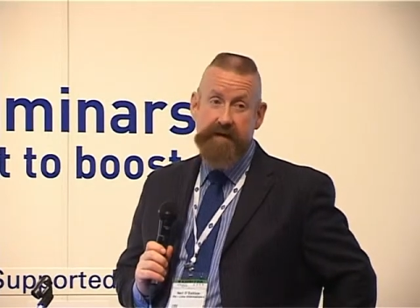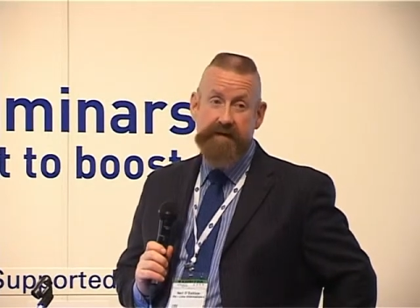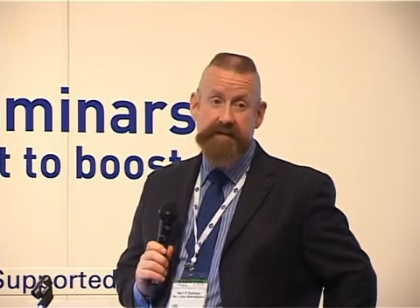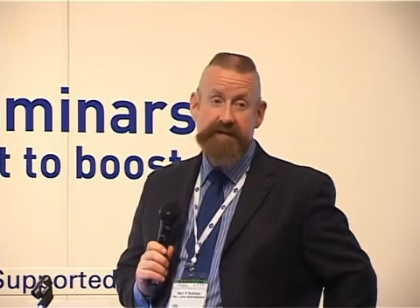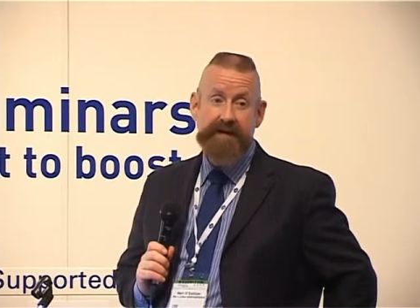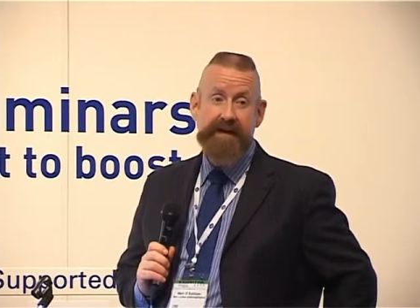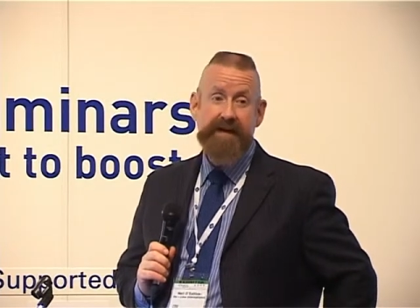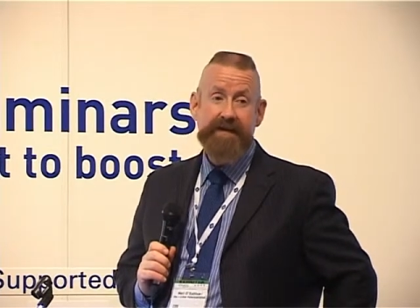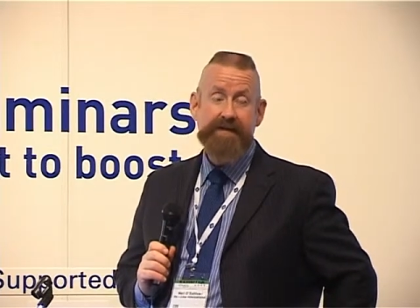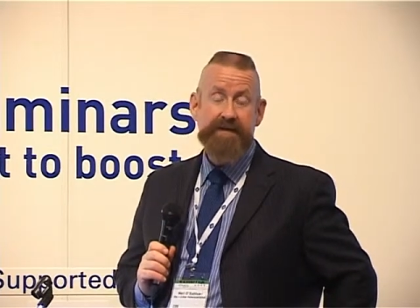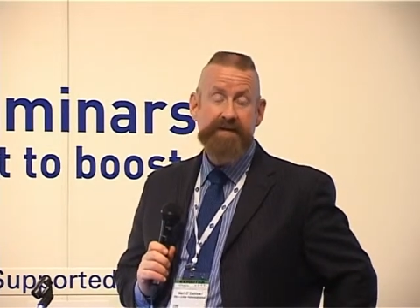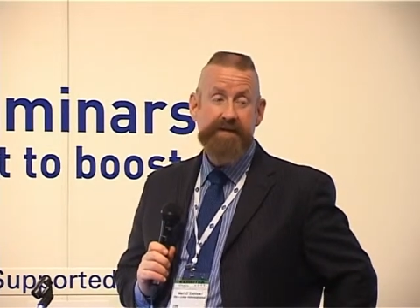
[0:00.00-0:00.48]
are
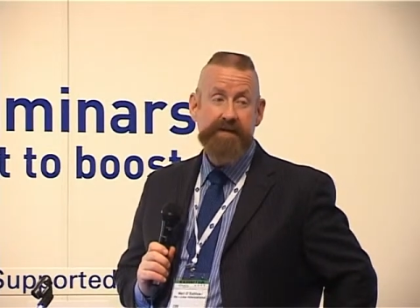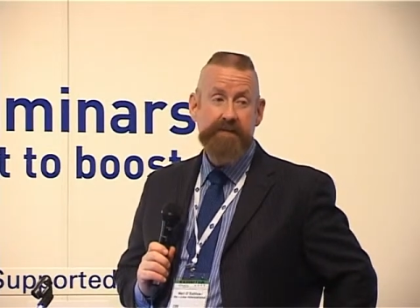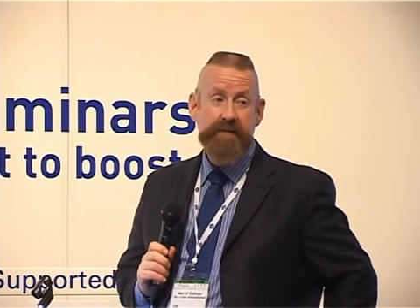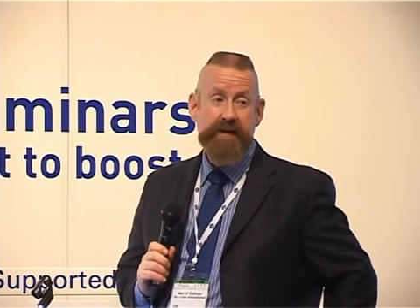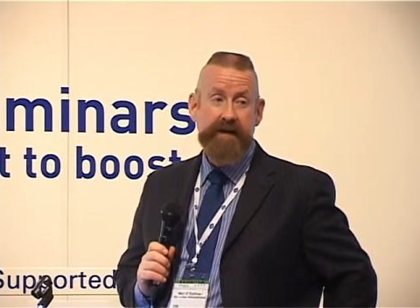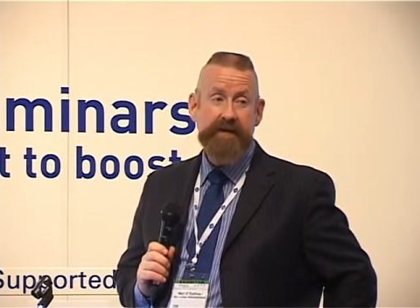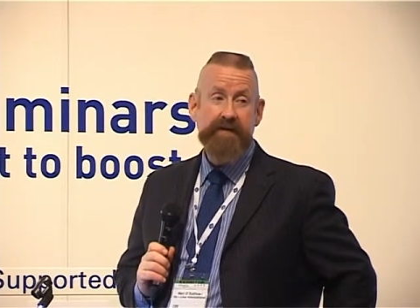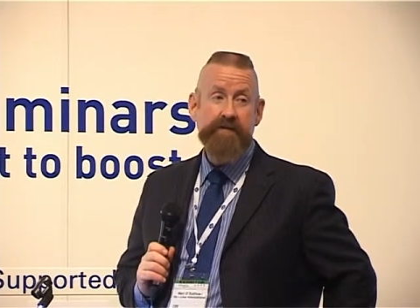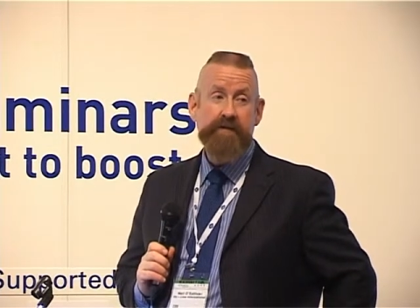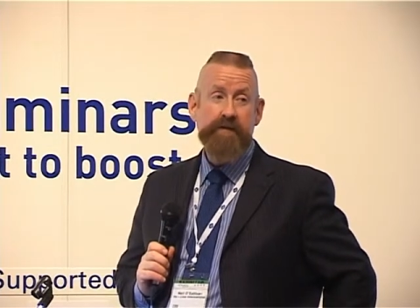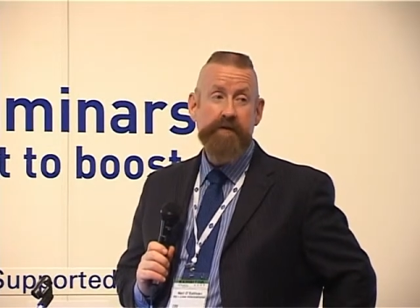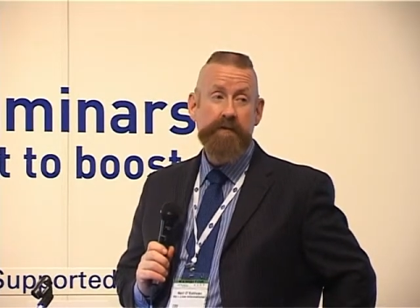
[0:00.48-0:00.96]
the
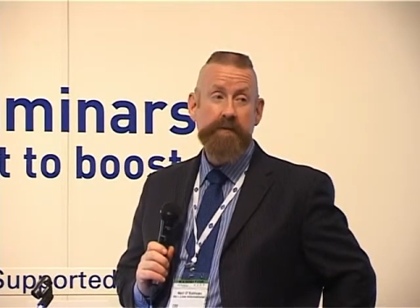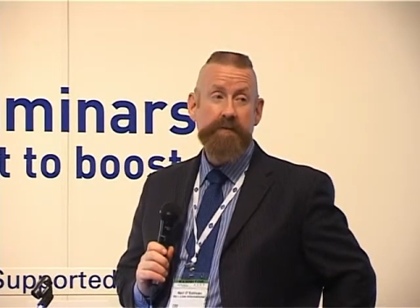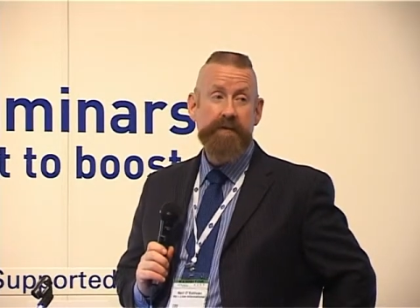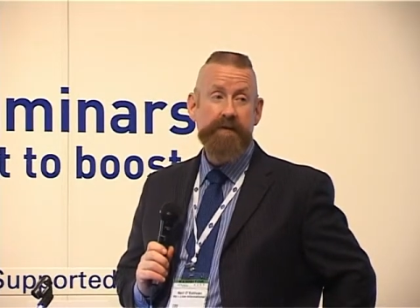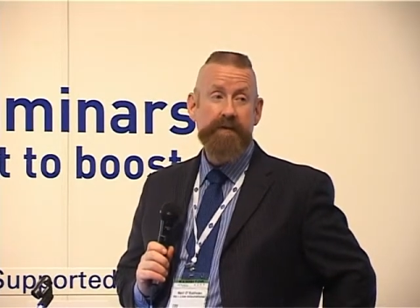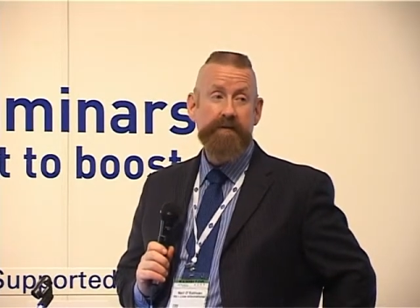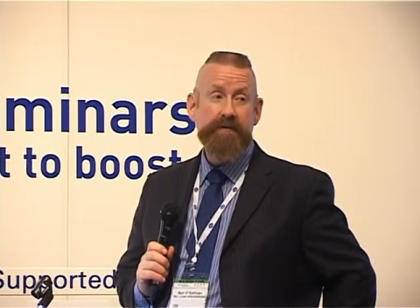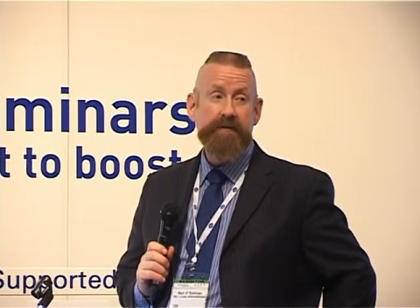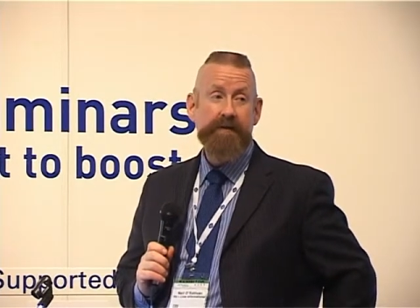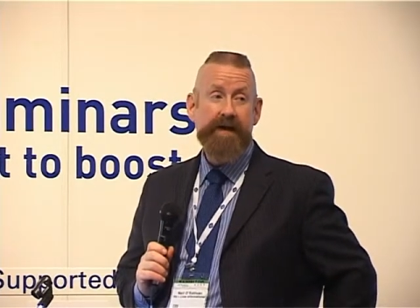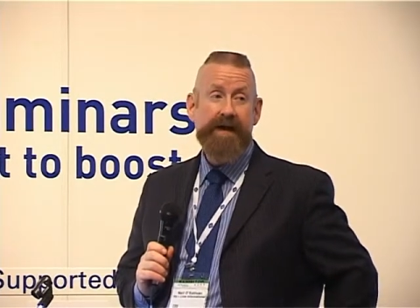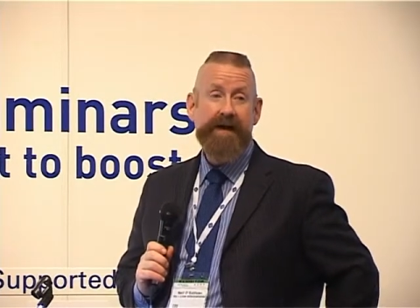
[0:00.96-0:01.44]

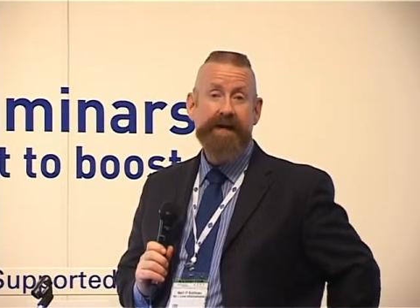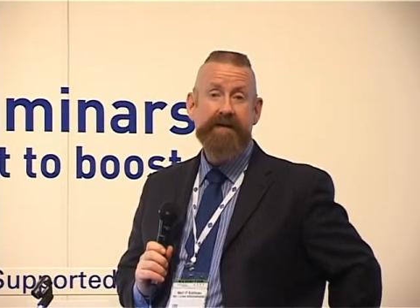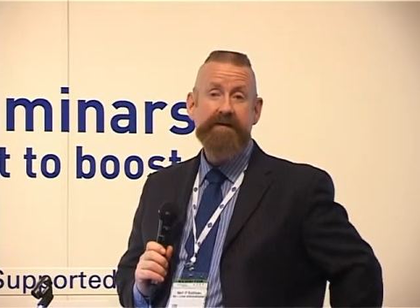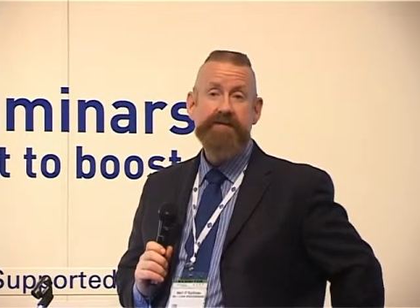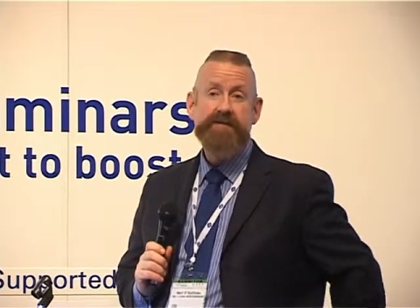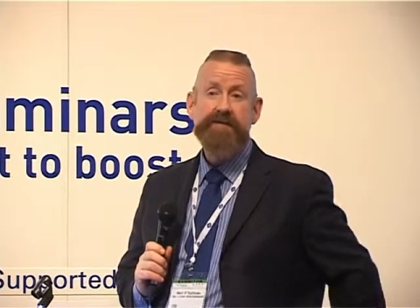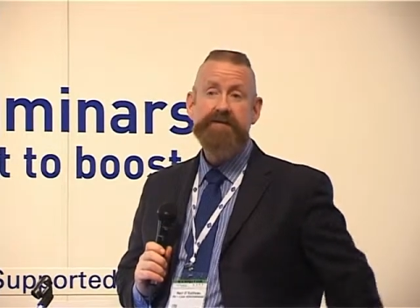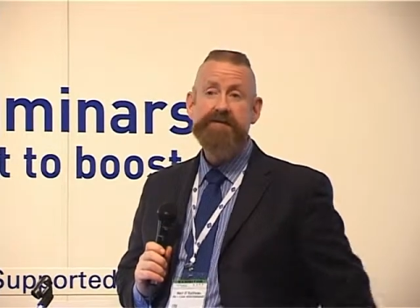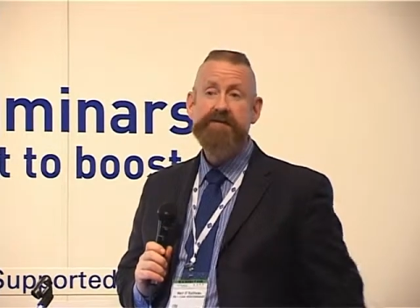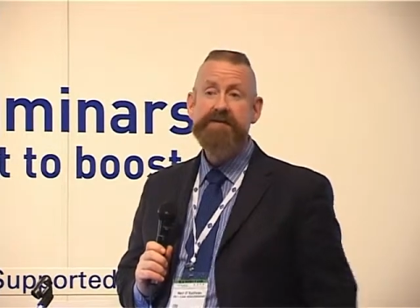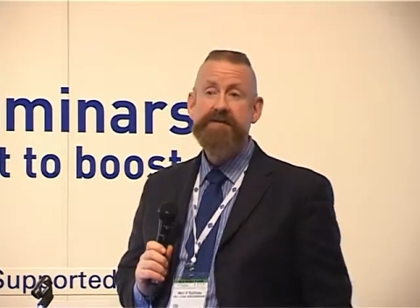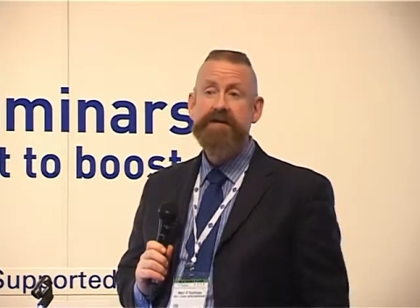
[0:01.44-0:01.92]
antimicrobial
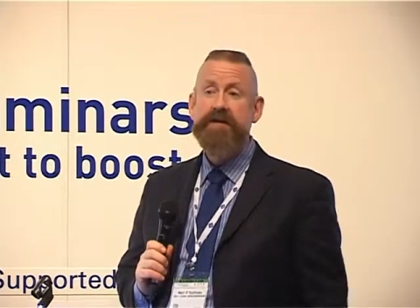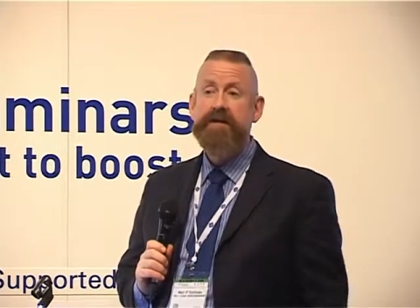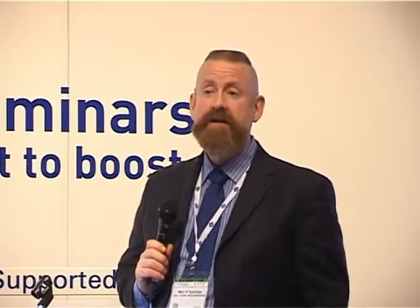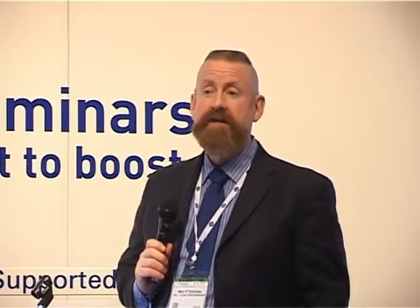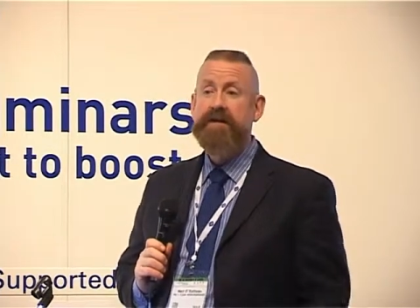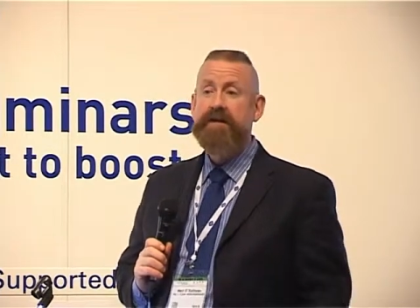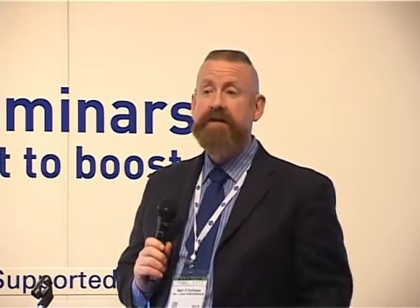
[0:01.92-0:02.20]
factors.